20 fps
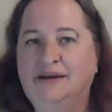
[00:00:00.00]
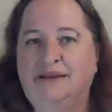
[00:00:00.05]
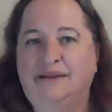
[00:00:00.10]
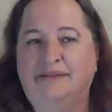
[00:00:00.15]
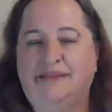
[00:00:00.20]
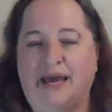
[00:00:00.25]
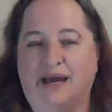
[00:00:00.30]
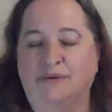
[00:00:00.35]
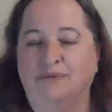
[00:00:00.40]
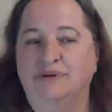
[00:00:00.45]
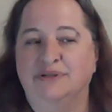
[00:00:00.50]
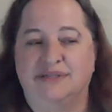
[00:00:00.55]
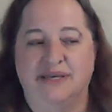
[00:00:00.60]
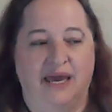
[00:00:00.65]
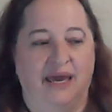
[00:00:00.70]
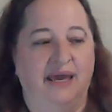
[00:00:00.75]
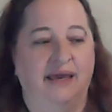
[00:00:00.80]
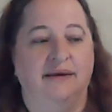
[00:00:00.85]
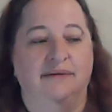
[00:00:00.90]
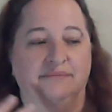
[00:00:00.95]
That was
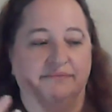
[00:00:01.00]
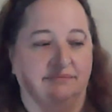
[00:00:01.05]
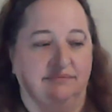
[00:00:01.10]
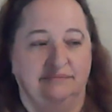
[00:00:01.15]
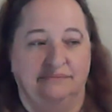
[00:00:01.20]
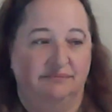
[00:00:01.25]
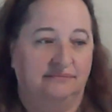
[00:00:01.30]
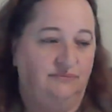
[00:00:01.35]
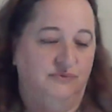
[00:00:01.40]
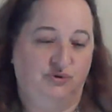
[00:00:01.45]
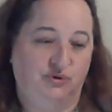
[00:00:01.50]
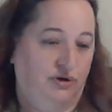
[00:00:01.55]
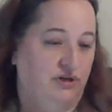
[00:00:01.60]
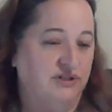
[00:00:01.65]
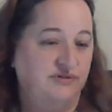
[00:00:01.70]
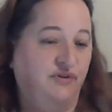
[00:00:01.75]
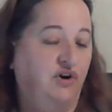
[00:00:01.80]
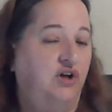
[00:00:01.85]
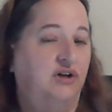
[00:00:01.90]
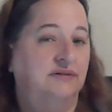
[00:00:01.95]
a
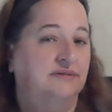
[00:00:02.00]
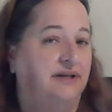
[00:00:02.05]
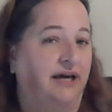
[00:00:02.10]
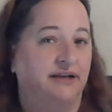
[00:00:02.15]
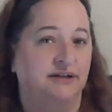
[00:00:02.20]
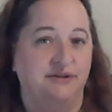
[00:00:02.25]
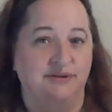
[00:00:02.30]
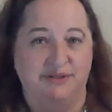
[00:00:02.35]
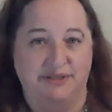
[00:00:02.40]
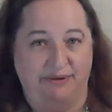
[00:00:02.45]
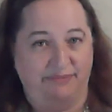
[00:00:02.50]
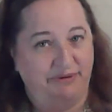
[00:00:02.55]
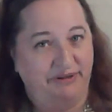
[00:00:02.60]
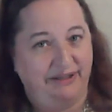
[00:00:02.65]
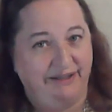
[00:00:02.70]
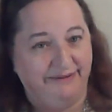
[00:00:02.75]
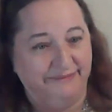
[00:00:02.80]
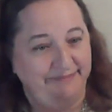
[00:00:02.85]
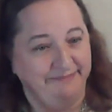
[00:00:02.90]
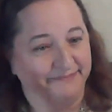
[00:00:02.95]
drawers full, got to do something with
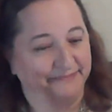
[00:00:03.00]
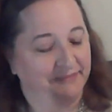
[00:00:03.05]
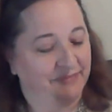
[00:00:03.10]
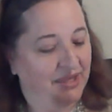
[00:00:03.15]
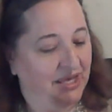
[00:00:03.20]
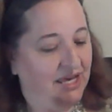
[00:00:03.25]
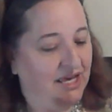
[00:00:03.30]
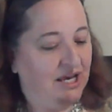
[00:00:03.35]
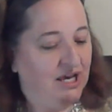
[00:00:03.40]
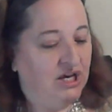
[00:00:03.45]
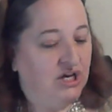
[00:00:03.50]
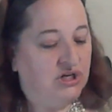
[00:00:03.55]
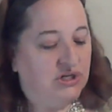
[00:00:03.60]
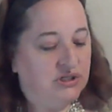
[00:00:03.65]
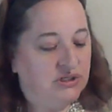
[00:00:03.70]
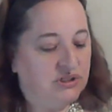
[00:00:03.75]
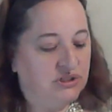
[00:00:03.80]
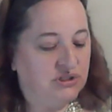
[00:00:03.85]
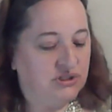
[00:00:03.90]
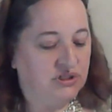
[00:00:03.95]
it.
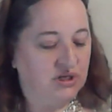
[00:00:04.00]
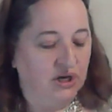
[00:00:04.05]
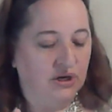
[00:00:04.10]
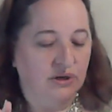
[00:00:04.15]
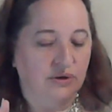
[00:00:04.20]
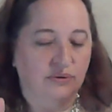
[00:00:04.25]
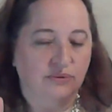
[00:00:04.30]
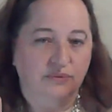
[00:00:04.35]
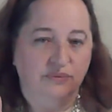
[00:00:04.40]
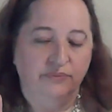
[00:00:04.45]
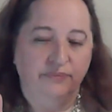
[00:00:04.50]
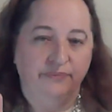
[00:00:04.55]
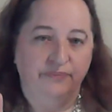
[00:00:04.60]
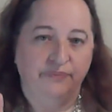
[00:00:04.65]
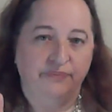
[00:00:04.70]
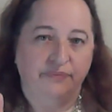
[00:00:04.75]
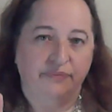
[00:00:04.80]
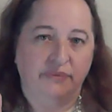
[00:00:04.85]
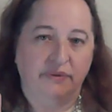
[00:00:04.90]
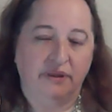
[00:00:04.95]
So
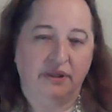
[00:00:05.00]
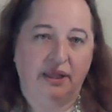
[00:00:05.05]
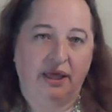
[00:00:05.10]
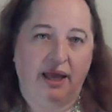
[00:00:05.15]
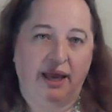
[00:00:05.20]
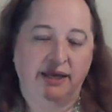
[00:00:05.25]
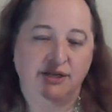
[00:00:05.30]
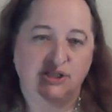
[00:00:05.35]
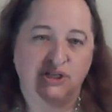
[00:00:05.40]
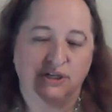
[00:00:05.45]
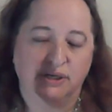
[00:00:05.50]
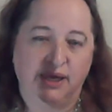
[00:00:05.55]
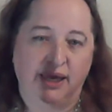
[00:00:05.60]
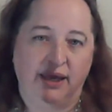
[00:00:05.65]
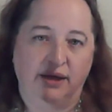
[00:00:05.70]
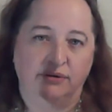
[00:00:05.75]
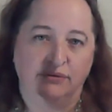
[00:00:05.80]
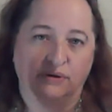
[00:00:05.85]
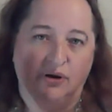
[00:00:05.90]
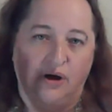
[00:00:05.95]
I took
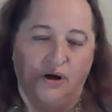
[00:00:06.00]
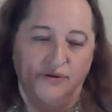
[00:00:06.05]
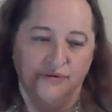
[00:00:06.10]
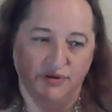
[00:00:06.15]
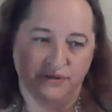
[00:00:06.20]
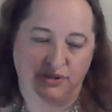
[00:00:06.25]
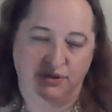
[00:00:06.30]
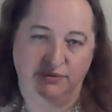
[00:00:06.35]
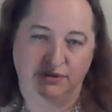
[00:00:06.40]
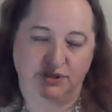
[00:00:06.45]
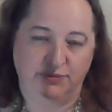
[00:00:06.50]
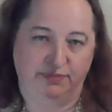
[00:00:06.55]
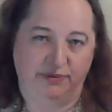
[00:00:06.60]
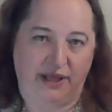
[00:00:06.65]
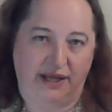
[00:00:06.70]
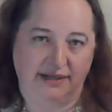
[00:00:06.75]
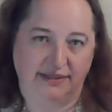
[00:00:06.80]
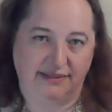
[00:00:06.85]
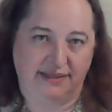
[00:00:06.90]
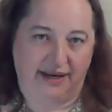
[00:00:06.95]
out all the
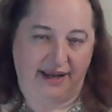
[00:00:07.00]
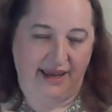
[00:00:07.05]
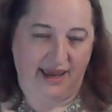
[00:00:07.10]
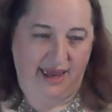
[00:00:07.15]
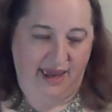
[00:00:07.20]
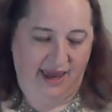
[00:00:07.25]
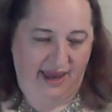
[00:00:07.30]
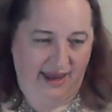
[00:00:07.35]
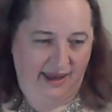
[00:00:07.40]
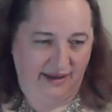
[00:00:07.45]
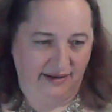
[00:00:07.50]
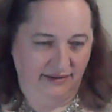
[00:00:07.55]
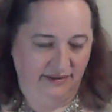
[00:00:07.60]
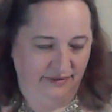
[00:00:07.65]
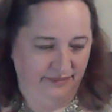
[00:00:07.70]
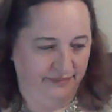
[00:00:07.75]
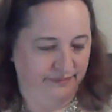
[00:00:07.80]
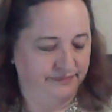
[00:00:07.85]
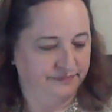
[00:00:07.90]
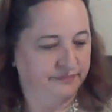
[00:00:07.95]
blocks that I had,
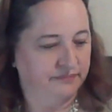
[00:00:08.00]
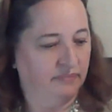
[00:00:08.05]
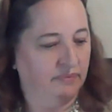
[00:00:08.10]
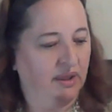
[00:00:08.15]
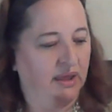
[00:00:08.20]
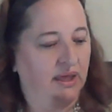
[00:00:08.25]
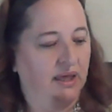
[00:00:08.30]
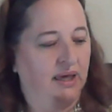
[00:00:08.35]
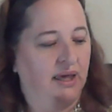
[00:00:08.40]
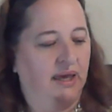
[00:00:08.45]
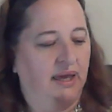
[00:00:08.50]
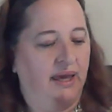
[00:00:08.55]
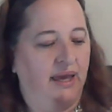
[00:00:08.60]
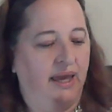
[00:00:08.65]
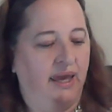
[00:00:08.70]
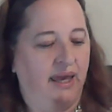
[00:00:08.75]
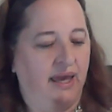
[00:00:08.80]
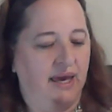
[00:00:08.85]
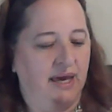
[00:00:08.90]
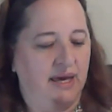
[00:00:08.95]

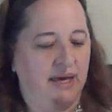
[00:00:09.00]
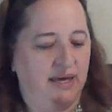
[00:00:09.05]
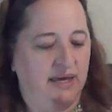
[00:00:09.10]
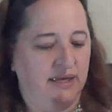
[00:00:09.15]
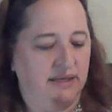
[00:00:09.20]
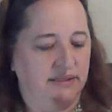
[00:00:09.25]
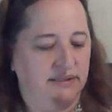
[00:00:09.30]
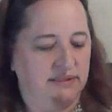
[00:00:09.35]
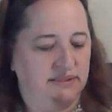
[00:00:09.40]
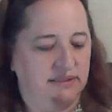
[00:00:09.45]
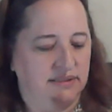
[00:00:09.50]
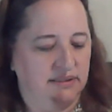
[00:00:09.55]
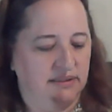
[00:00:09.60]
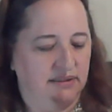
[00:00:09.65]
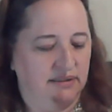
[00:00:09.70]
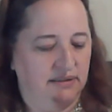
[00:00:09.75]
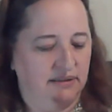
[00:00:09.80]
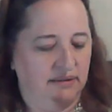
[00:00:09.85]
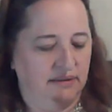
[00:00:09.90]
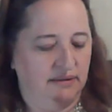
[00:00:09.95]
and
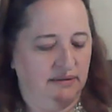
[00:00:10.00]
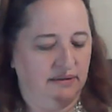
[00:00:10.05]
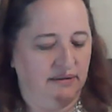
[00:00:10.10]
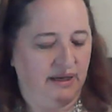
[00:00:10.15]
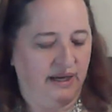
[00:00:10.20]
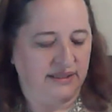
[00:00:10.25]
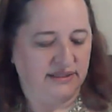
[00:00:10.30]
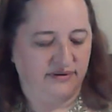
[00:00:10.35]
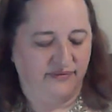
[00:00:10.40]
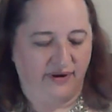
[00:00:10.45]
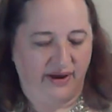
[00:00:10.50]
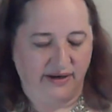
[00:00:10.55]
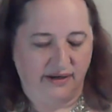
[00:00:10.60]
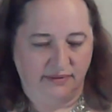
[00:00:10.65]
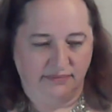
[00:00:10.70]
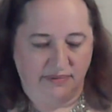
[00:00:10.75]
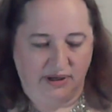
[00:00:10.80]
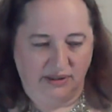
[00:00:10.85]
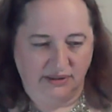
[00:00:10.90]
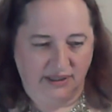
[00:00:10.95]
I divided
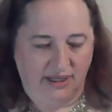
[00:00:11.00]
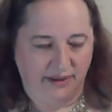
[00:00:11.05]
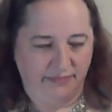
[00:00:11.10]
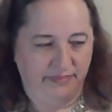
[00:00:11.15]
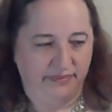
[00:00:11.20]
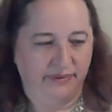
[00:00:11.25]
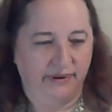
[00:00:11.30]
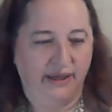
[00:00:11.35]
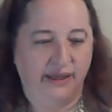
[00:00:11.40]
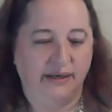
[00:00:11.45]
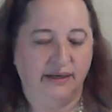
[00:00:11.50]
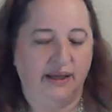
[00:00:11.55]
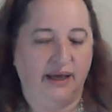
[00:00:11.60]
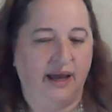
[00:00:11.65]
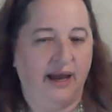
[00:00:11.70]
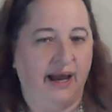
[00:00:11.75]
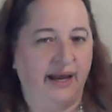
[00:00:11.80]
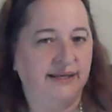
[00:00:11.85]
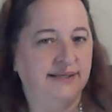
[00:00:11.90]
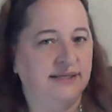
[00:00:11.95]
them all up, and
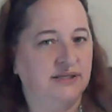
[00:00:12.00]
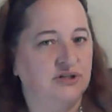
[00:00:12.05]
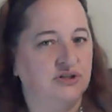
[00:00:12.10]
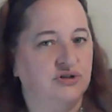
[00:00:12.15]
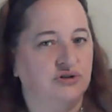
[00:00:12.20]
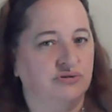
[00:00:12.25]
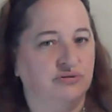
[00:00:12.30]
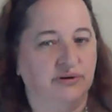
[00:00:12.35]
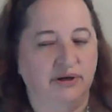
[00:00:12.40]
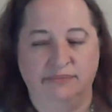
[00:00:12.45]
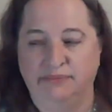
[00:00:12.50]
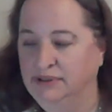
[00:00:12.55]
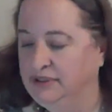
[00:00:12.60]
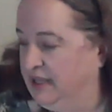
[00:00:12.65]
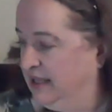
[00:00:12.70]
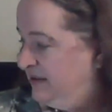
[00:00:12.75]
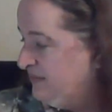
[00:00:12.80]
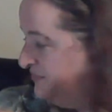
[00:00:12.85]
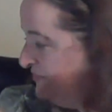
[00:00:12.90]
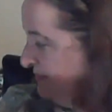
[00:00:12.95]
I didn't trim a
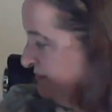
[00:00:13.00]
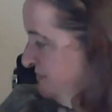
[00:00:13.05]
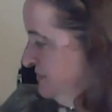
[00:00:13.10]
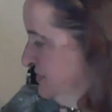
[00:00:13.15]
lot of them.